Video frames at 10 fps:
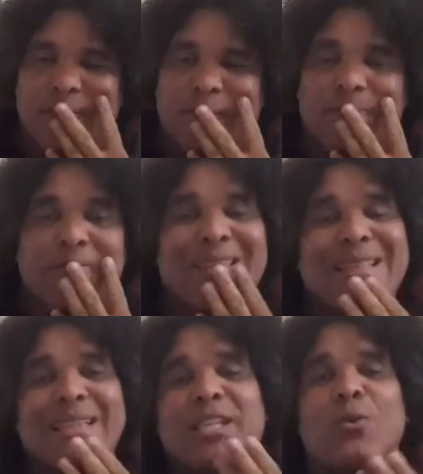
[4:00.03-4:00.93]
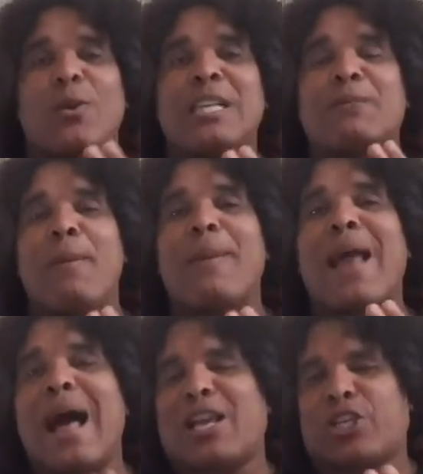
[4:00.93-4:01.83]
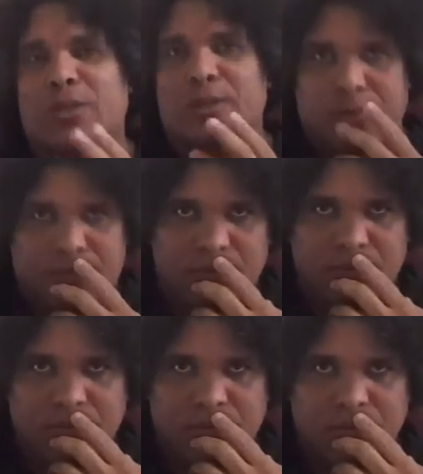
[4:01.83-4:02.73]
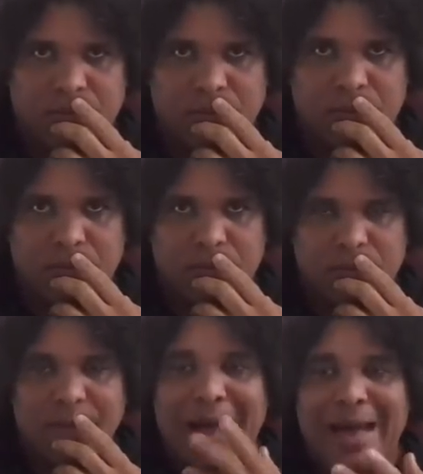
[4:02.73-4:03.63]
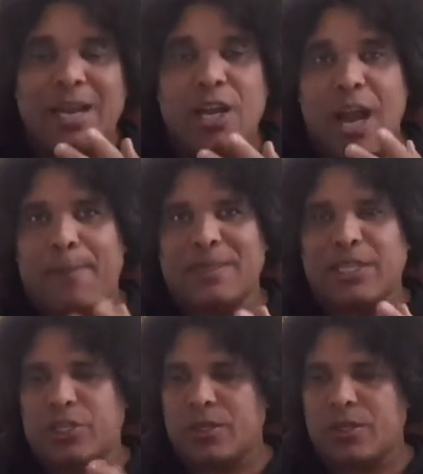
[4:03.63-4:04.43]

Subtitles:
what these people action at the opposition.